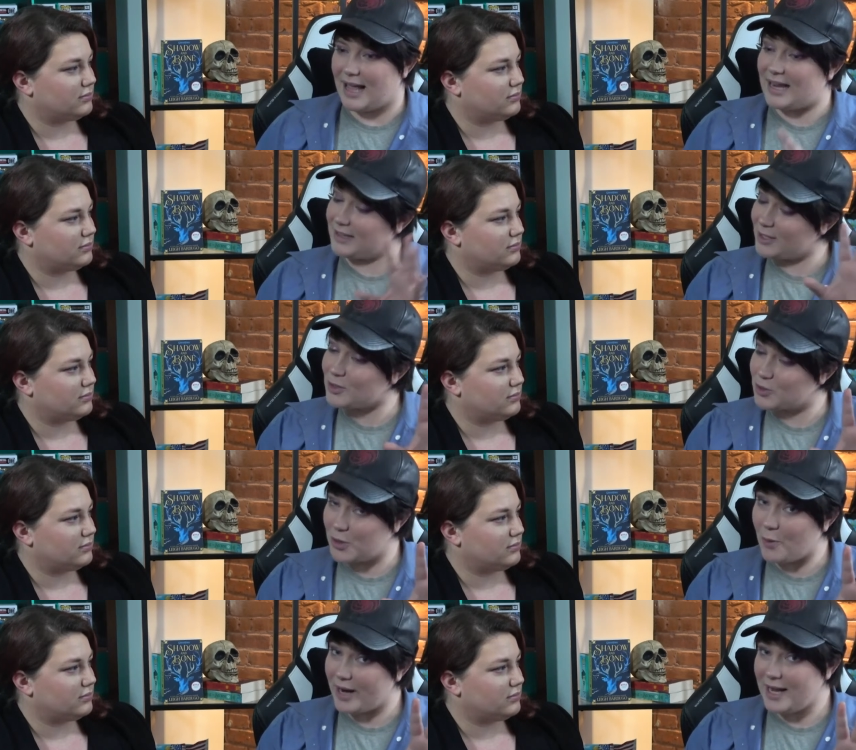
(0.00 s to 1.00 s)
Speaker 1: and it doesn't
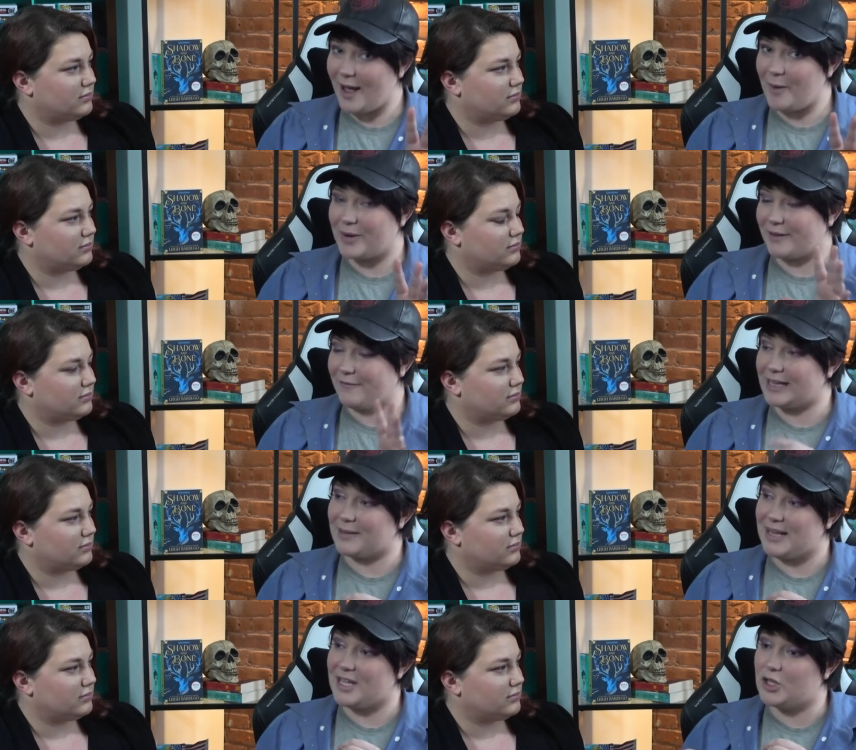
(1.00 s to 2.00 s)
show right now, but I feel
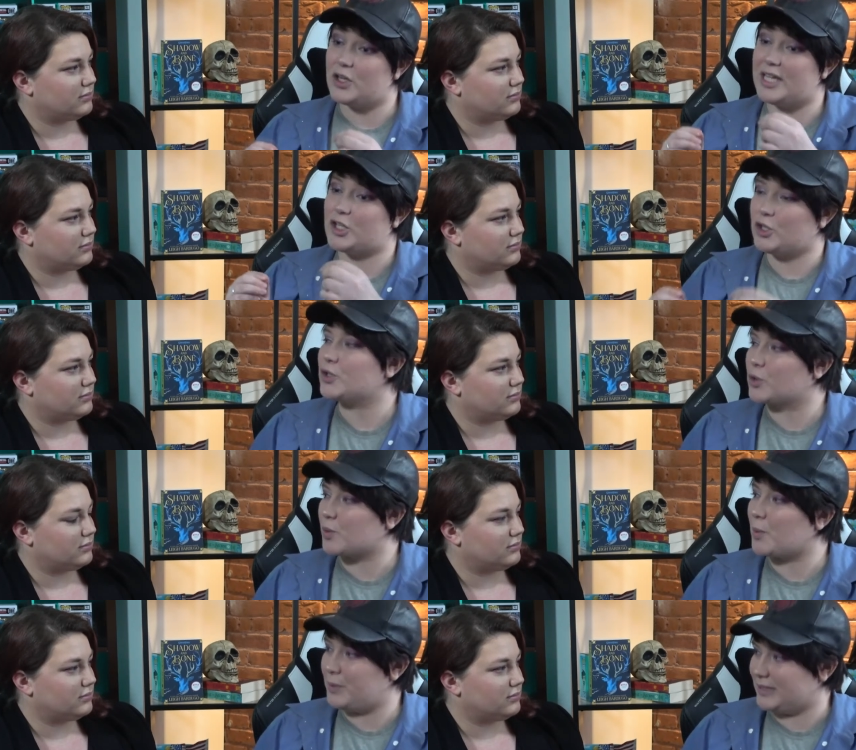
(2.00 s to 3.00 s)
like he, he could
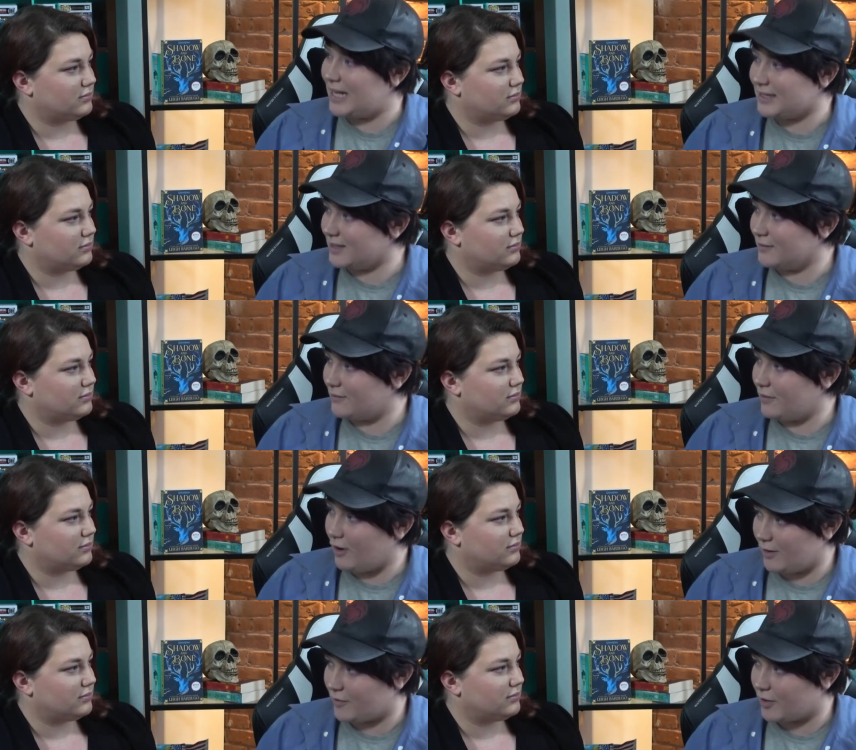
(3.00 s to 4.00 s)
grow possessive
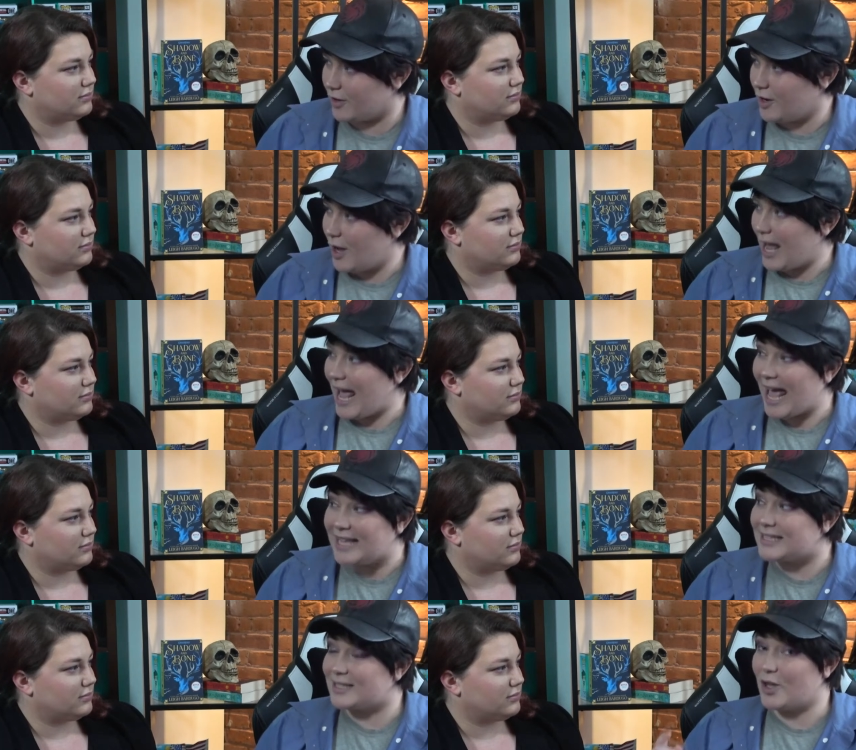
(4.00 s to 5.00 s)
of her.
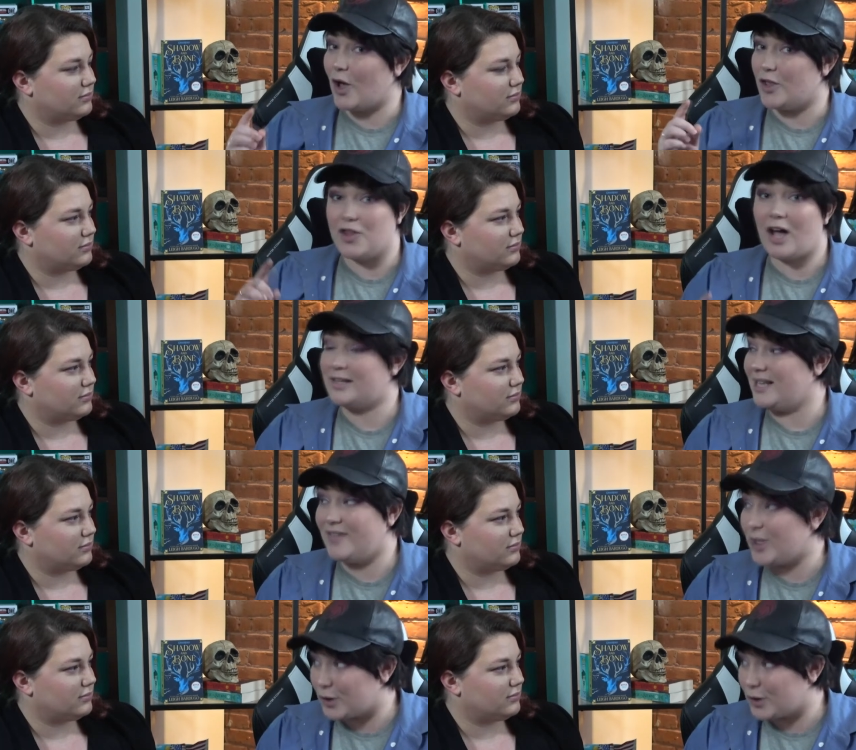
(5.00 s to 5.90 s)
Hence the not giving